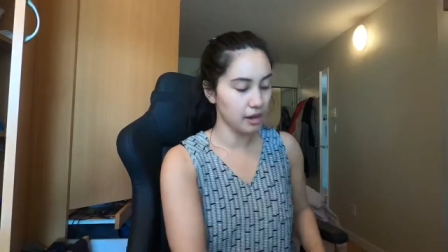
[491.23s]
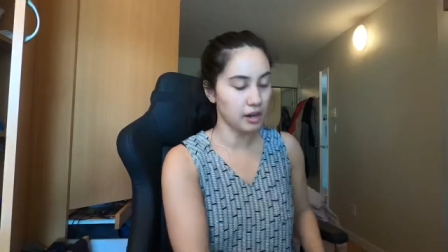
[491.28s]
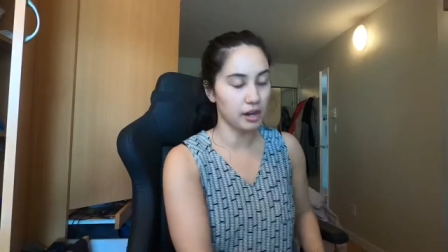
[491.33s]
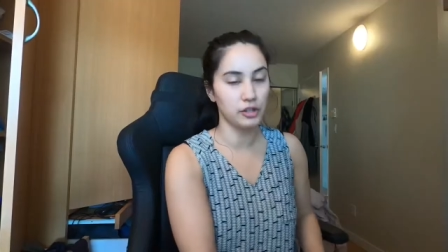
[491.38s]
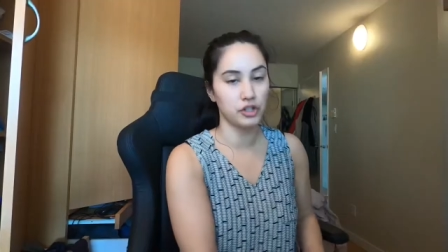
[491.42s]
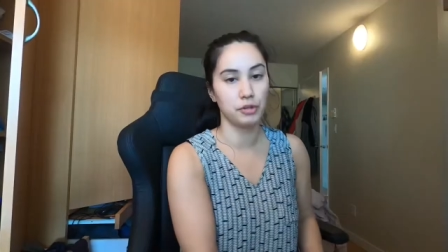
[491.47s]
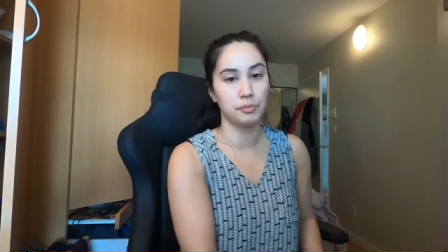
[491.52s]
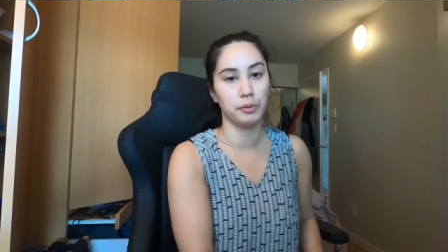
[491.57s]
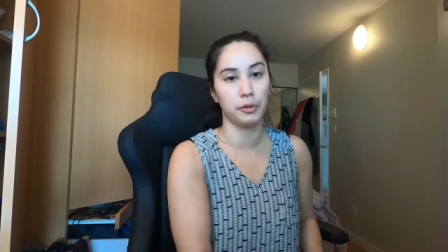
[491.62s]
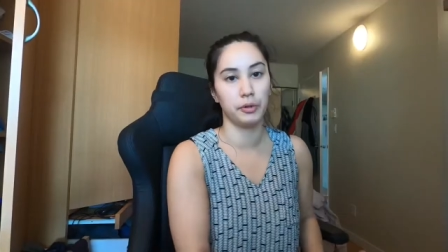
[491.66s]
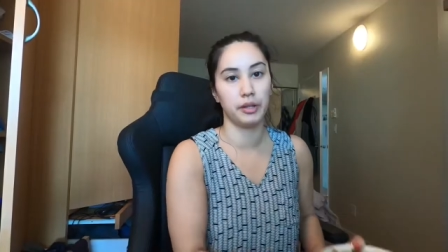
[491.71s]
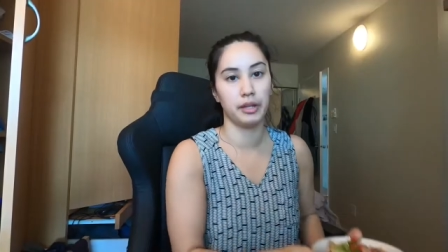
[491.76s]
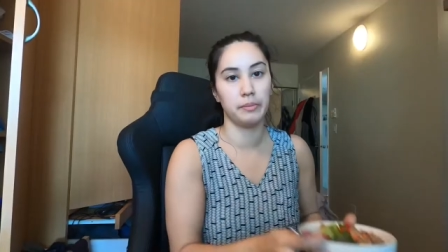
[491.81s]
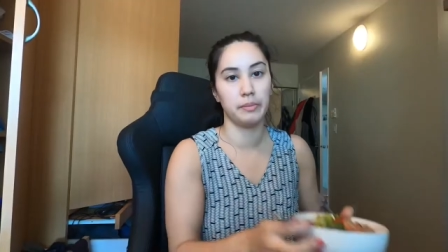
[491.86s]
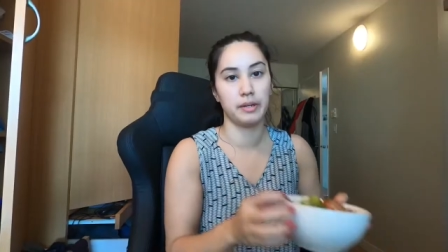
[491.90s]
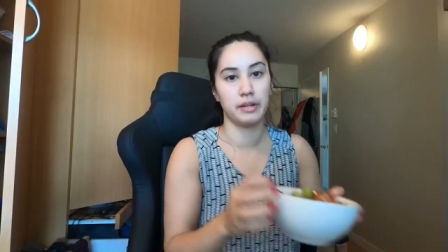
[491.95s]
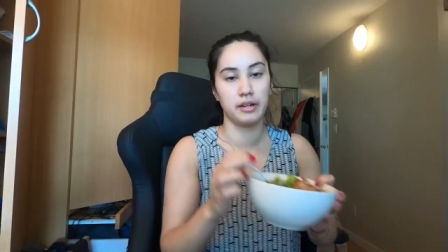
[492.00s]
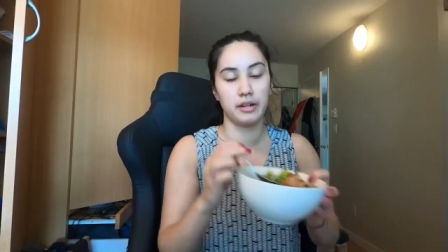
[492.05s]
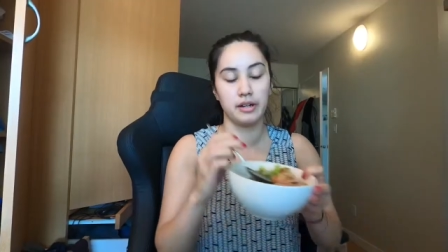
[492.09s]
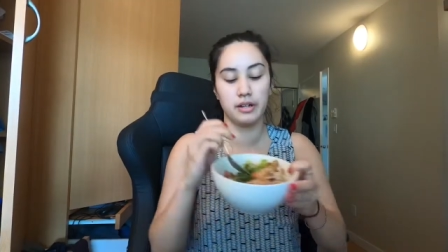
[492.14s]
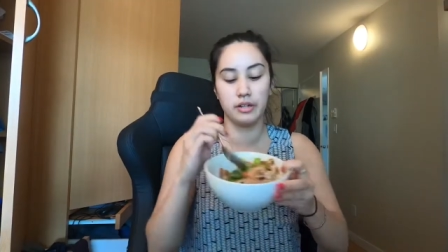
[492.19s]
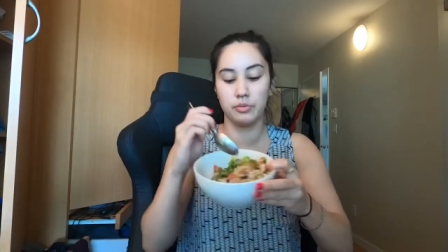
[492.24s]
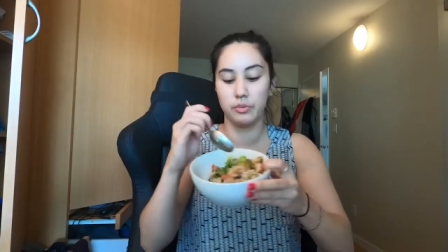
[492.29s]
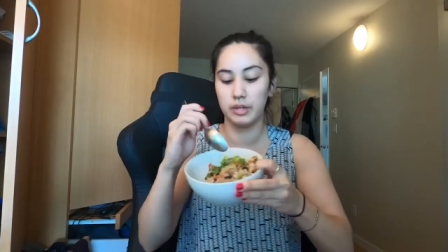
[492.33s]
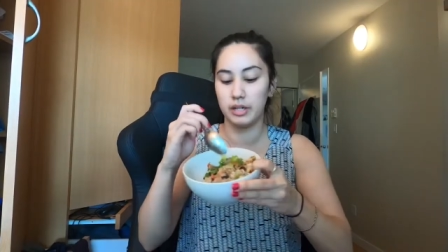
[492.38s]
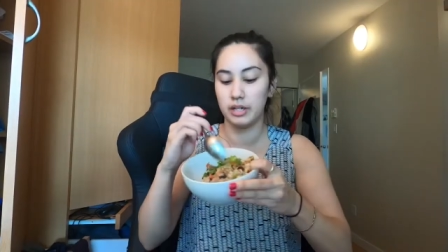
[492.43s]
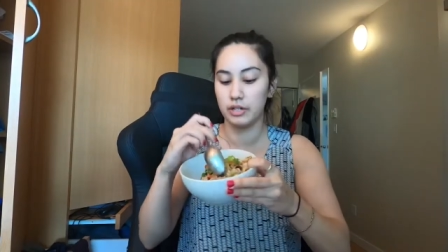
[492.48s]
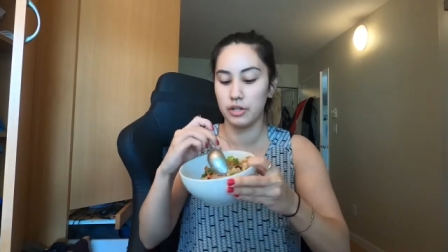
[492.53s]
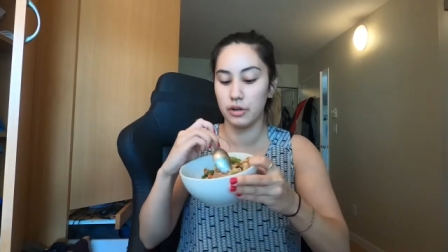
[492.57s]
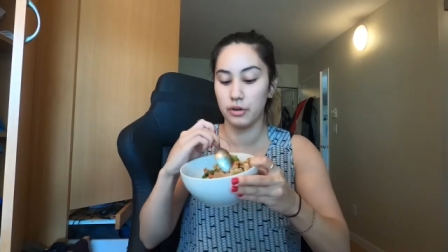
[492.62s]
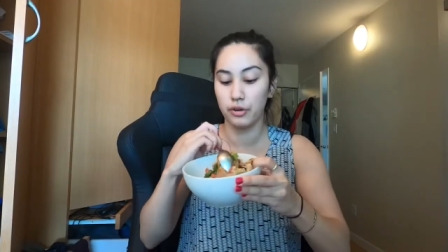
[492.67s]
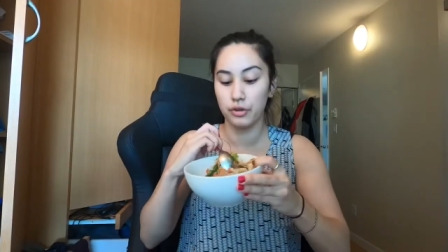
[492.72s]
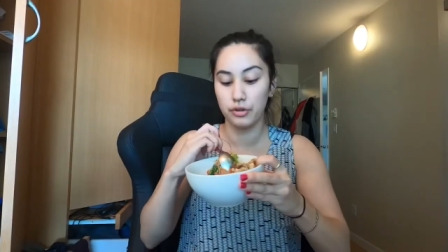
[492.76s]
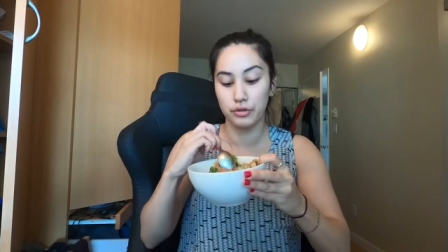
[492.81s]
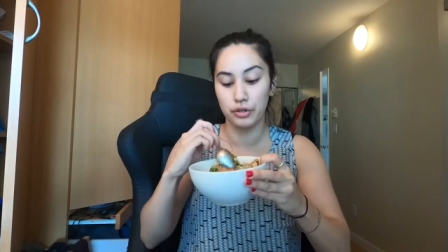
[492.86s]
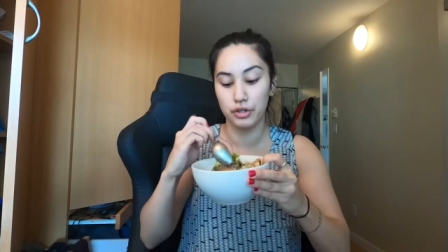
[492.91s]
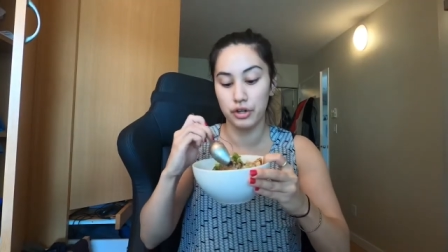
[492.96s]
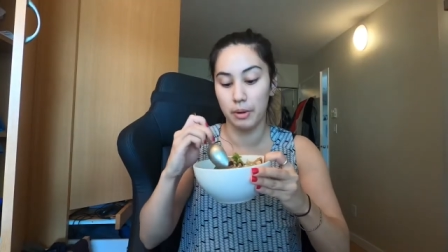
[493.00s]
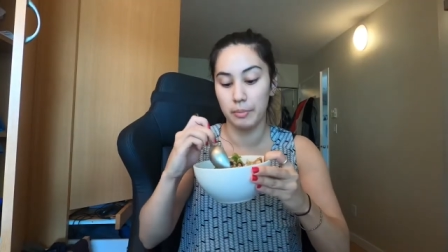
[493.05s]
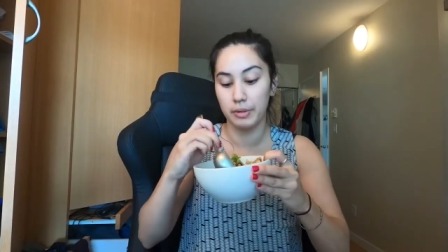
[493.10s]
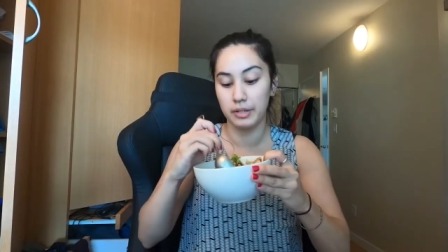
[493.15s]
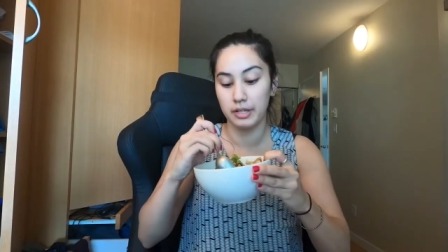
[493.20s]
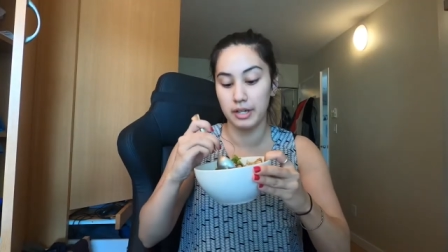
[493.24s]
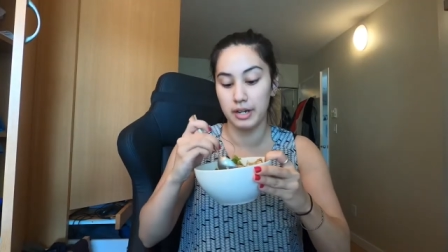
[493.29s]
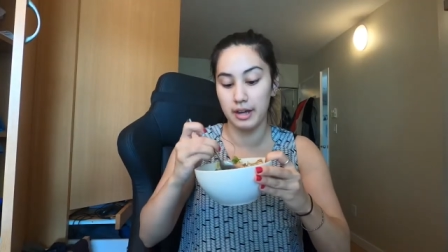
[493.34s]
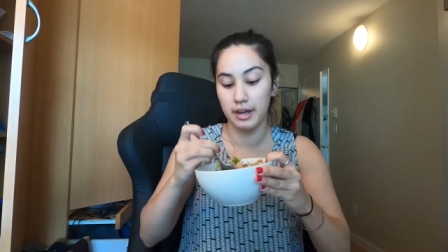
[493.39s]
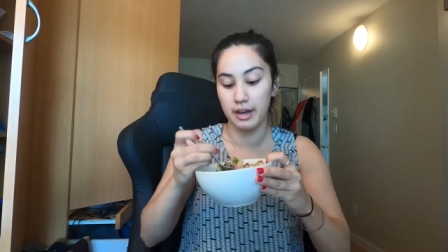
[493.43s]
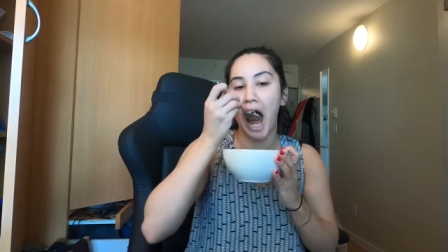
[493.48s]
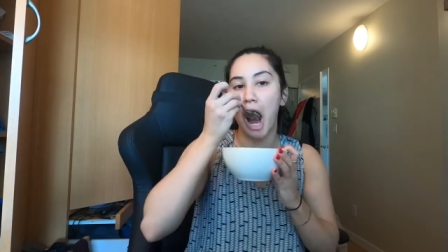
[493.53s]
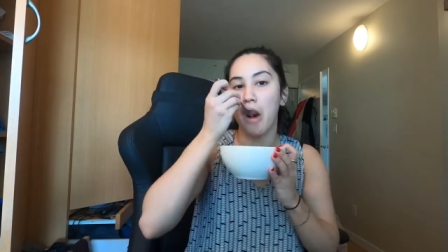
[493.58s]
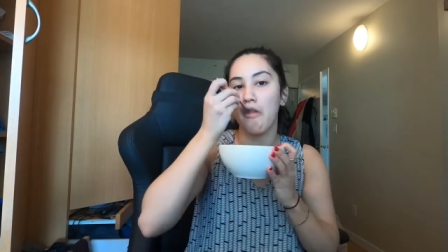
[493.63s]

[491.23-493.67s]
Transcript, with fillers: got Chipotle because we need to go grocery shopping today.